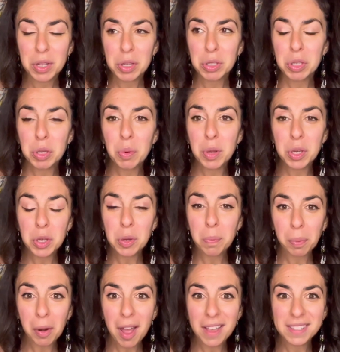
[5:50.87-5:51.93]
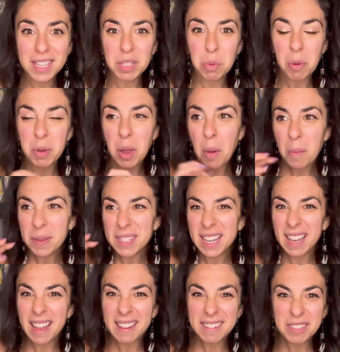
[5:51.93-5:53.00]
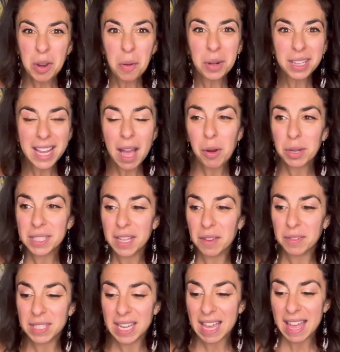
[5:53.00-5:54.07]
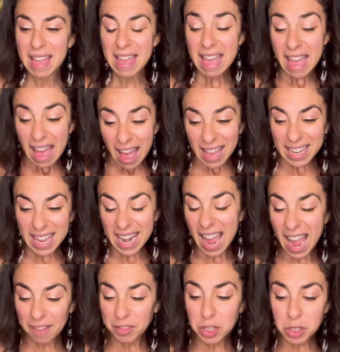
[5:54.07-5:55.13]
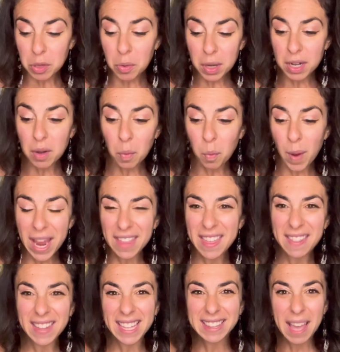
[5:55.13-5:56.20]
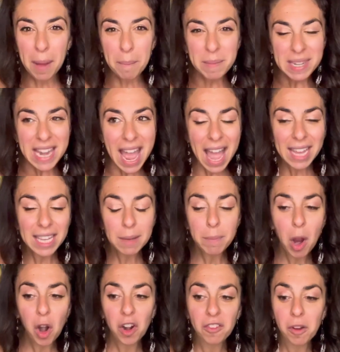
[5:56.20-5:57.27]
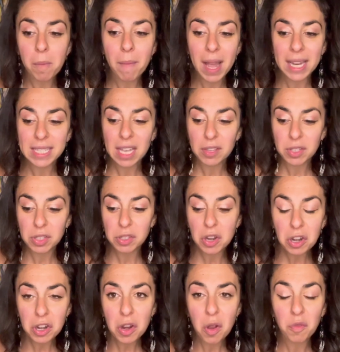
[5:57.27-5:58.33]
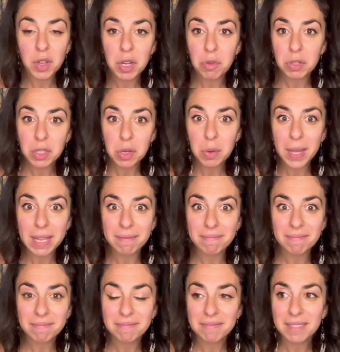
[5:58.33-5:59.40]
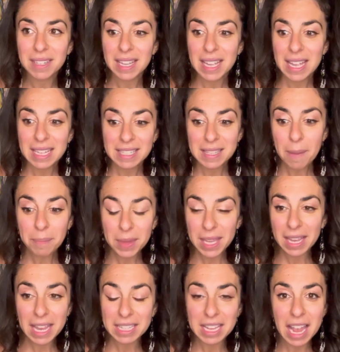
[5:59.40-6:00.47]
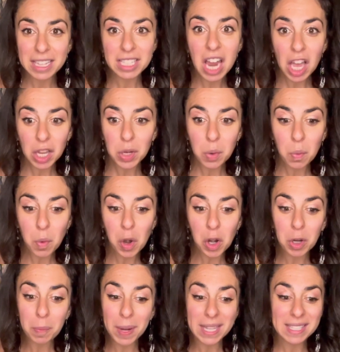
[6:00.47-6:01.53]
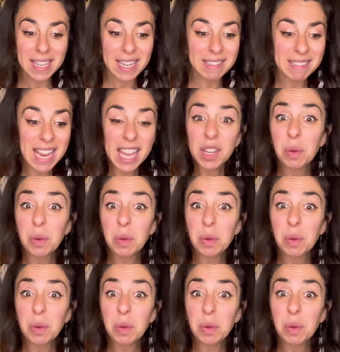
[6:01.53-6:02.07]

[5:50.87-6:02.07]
to a new process where we almost like don't allow ourselves to, again, have to do it in a way that like that nagging part of our mind tells us, no, if we don't do it, something, it's not going to work. But it's like, take a